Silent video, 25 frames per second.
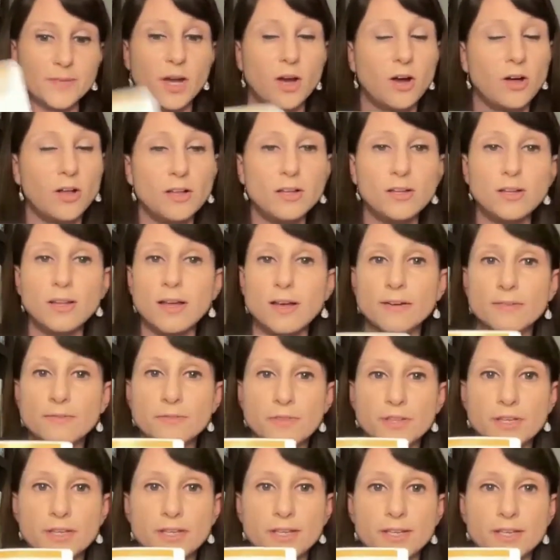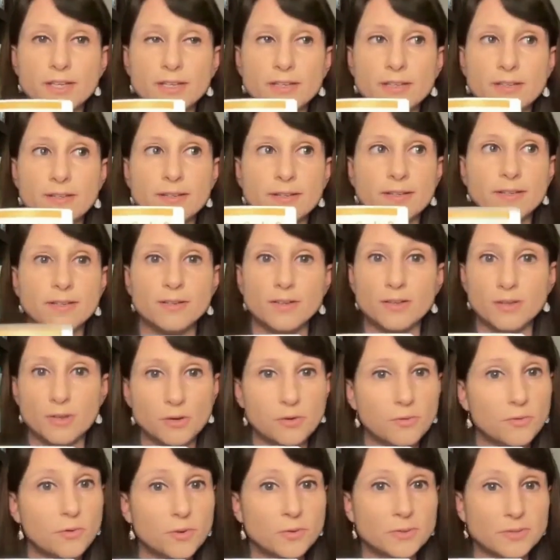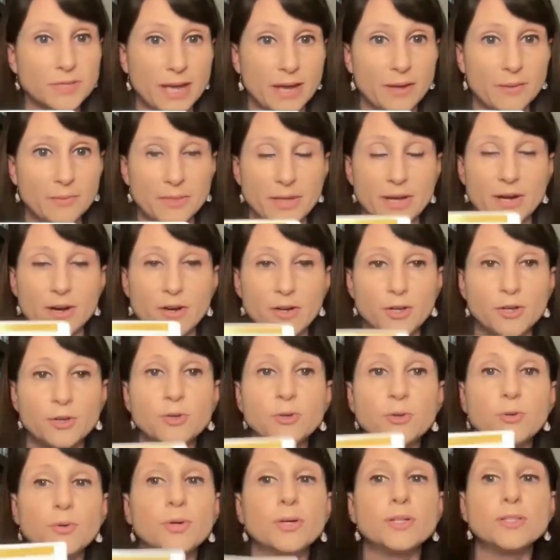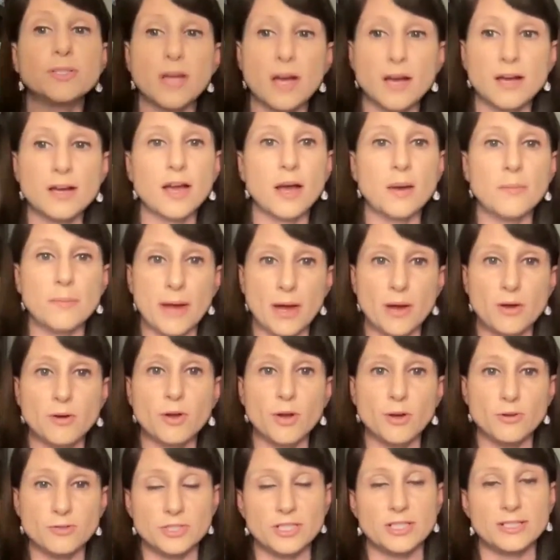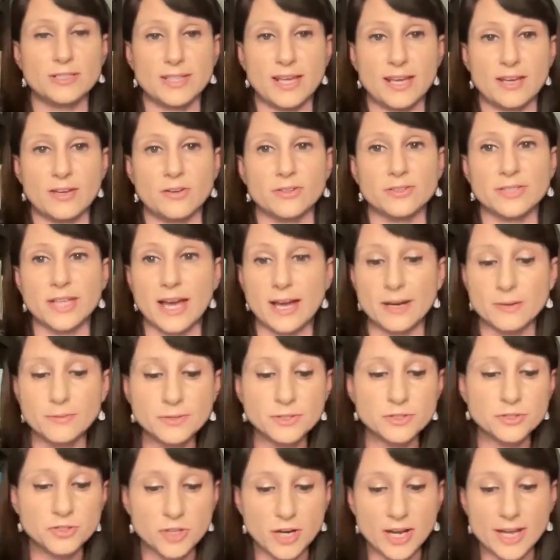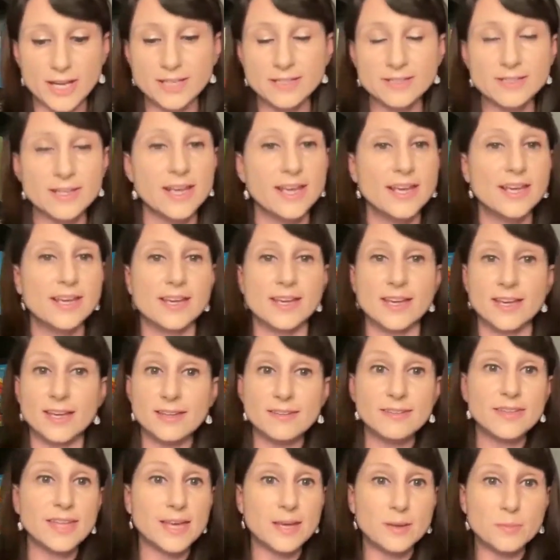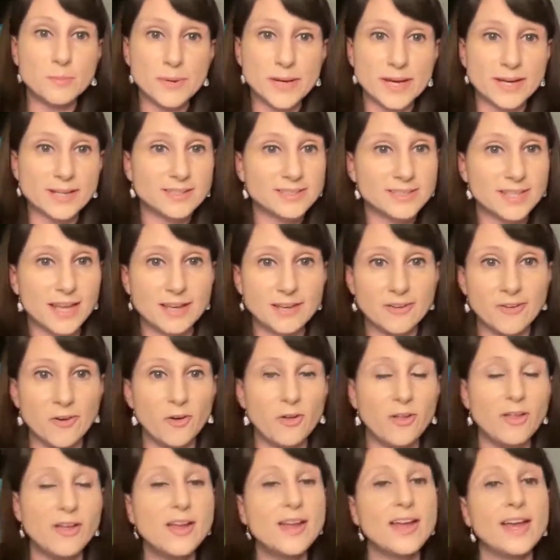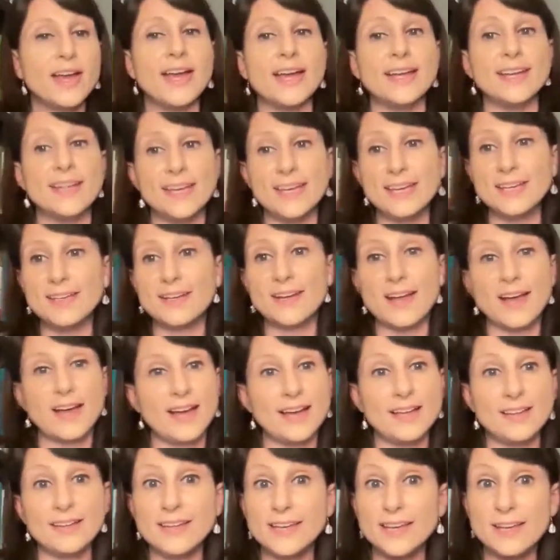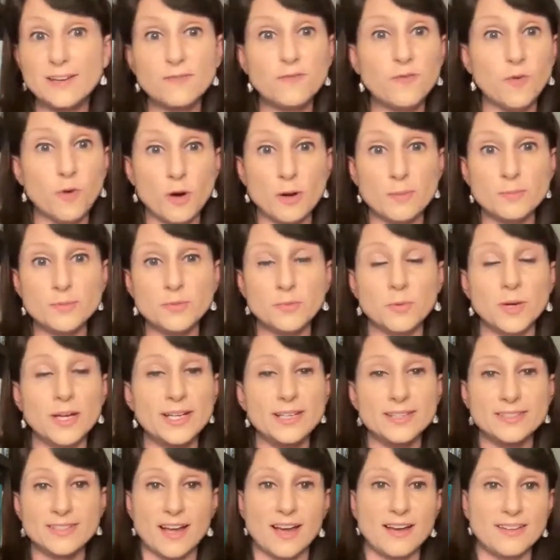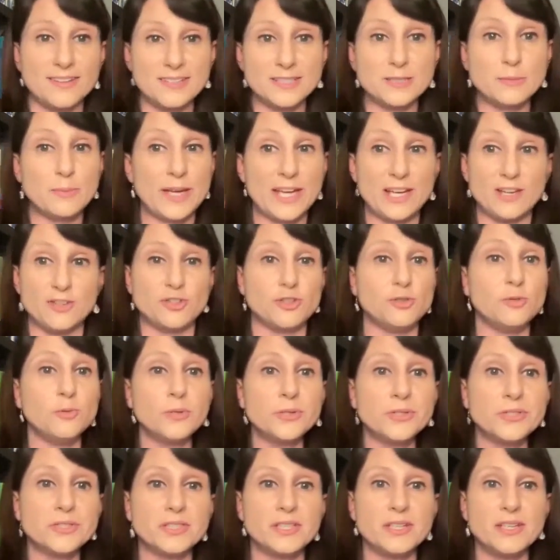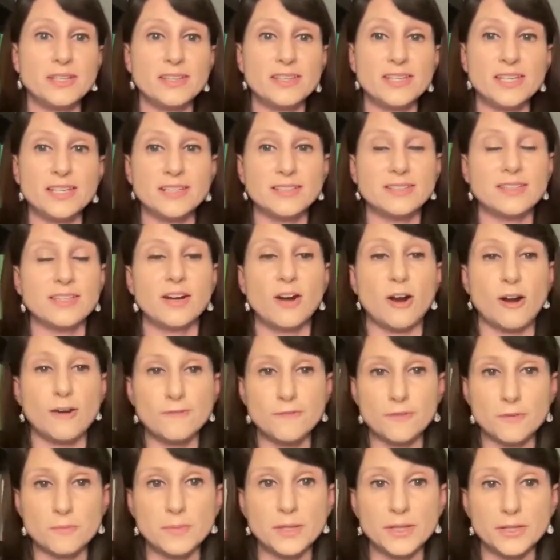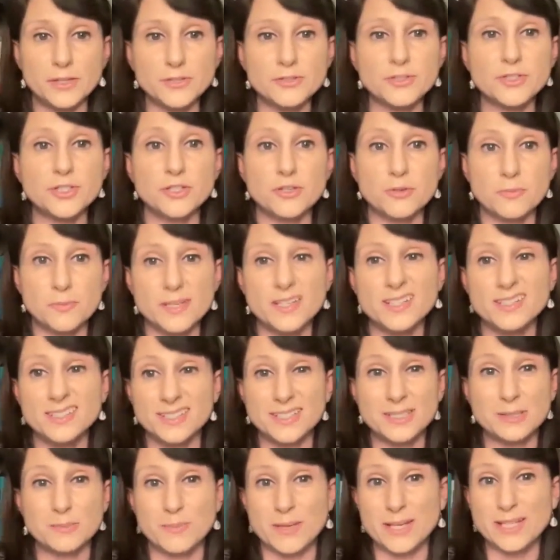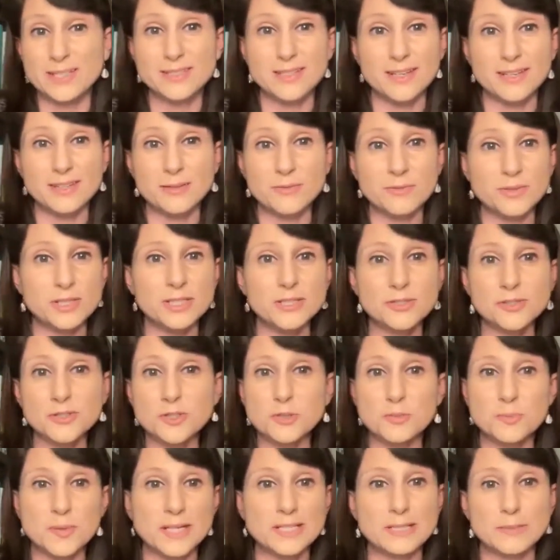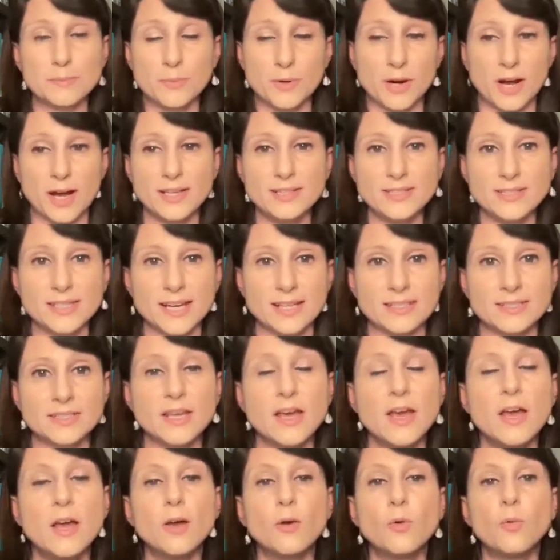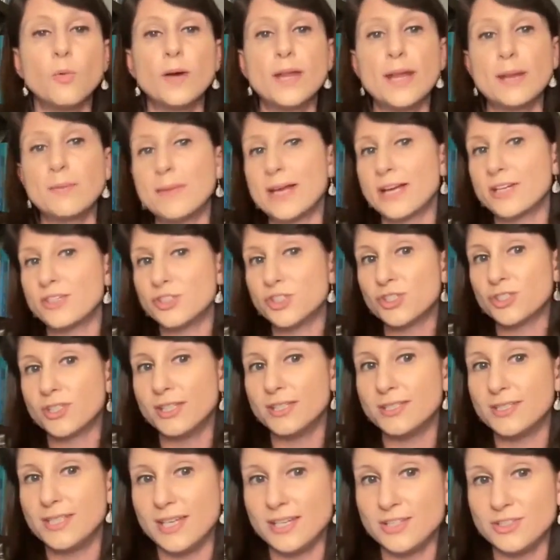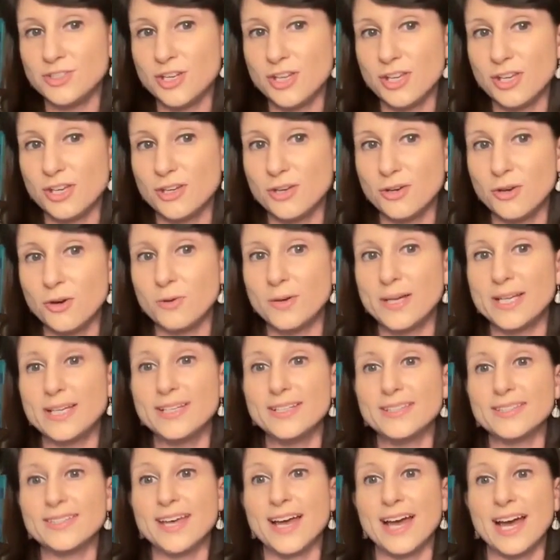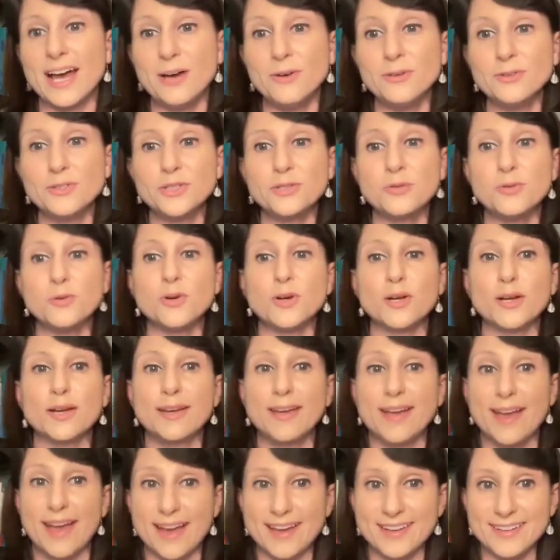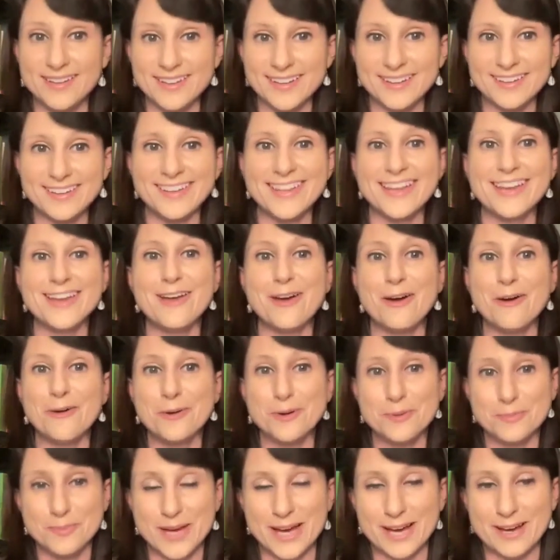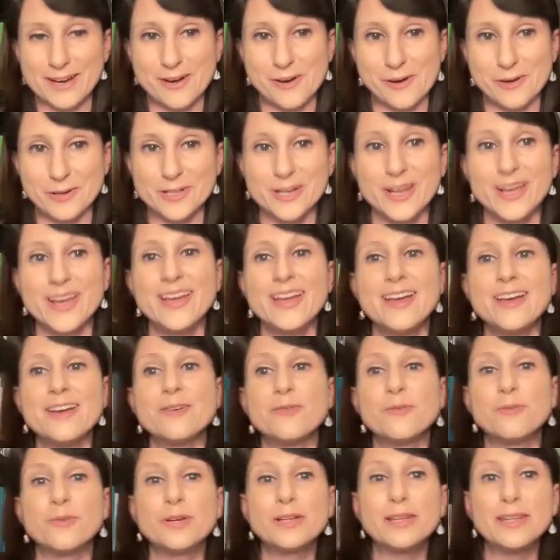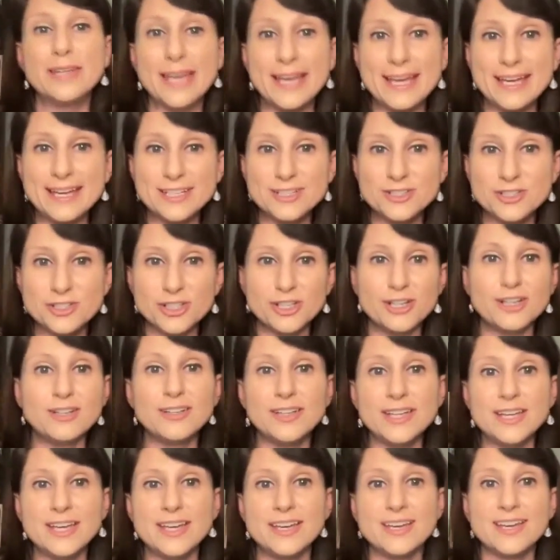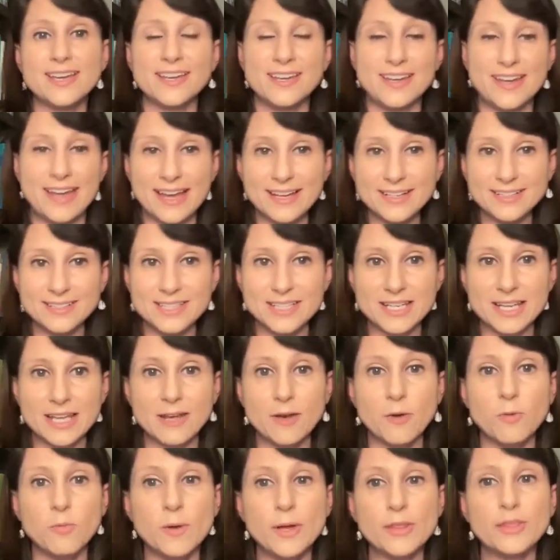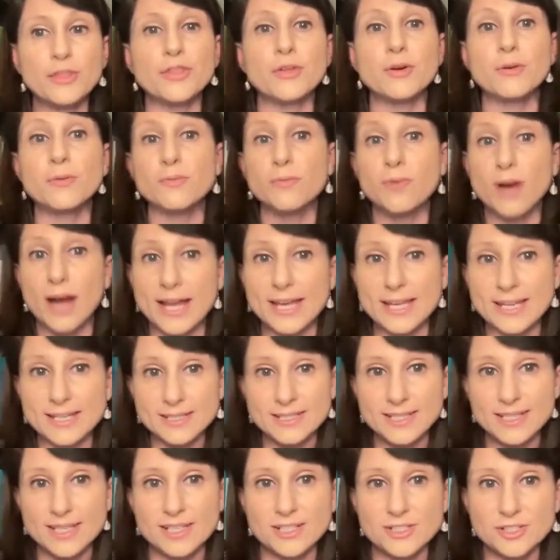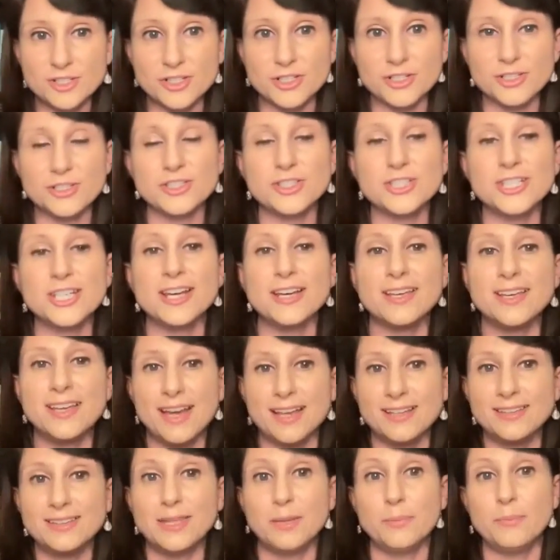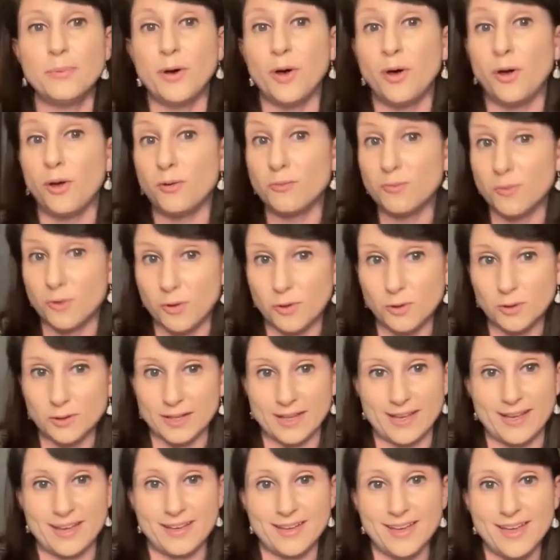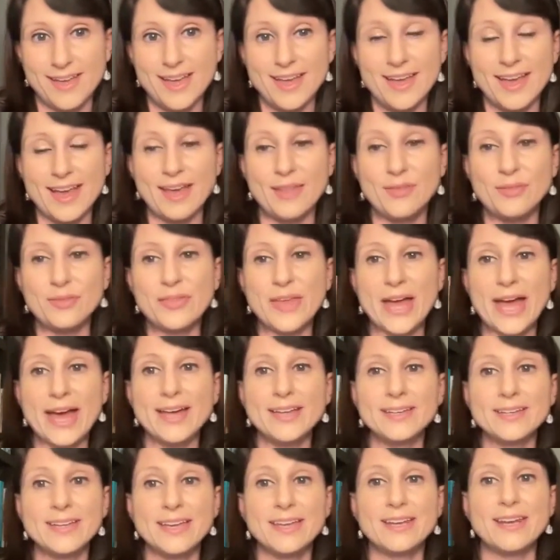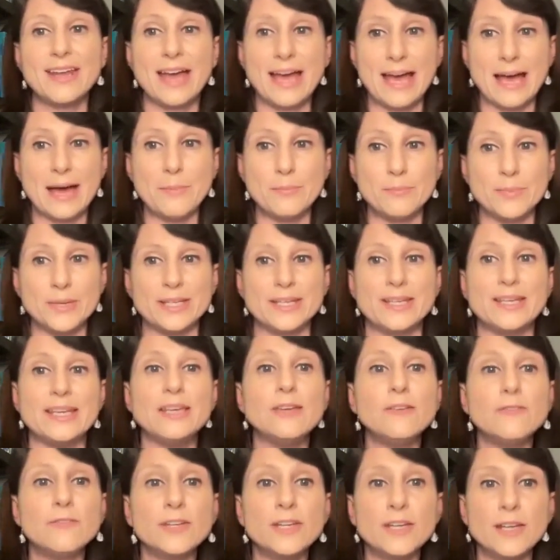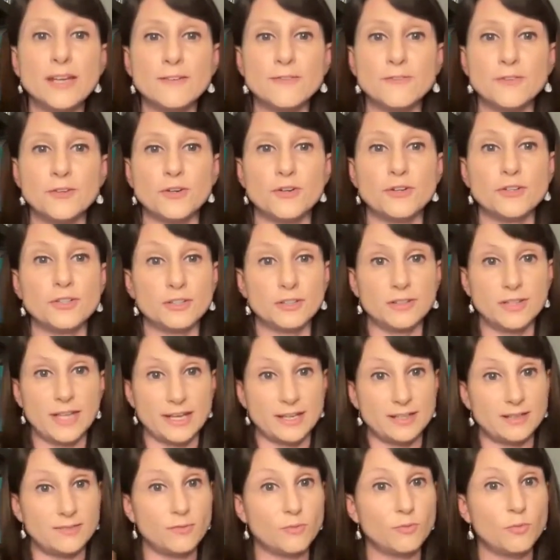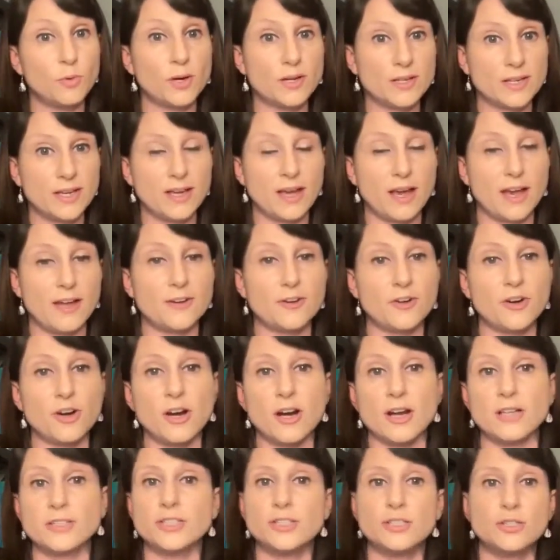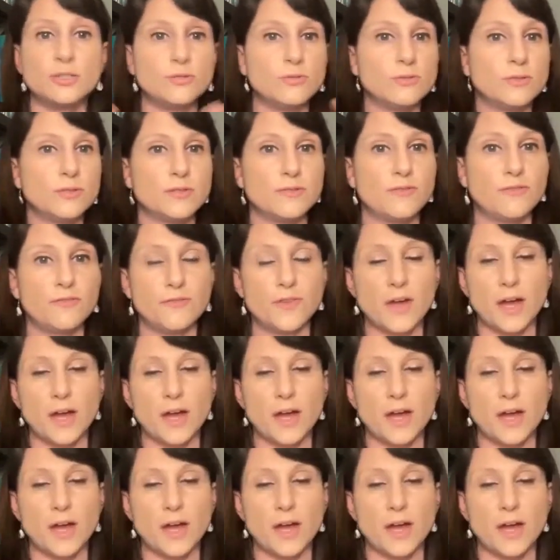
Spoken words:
all of the gurus out there who talk about coaching cycles. I was trained in the impact cycle, and it highly informed what is on this page. You will see things that are familiar to you because it's based on the research-based process. What I'm actually teaching you is how to organically go about relationally connecting with the right teachers to get the ball rolling. And that can happen even if you're like working under a student